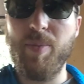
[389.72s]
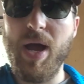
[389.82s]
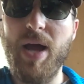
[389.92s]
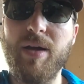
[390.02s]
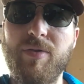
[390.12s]

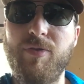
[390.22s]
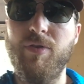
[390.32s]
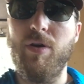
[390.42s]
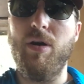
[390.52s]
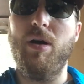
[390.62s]
Back
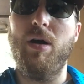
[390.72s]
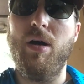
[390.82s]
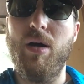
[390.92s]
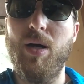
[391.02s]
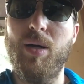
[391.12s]

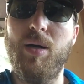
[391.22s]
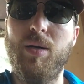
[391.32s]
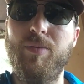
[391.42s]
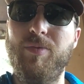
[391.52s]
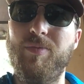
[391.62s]

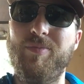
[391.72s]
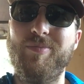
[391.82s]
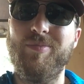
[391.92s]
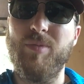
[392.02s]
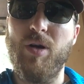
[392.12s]
from
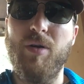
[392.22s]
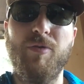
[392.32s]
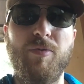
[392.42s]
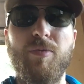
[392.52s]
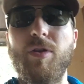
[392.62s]

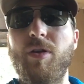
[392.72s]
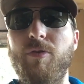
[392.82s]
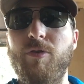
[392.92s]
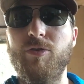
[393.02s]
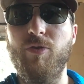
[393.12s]
our
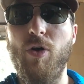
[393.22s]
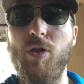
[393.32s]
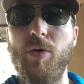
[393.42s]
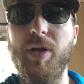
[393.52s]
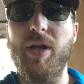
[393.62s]
first fall
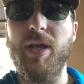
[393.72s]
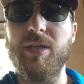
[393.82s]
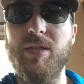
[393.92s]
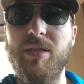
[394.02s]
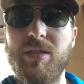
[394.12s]
loading, I
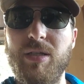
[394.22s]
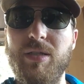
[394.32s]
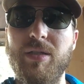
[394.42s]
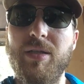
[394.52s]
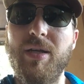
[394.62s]
guess, of the
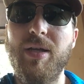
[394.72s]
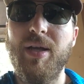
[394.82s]
season.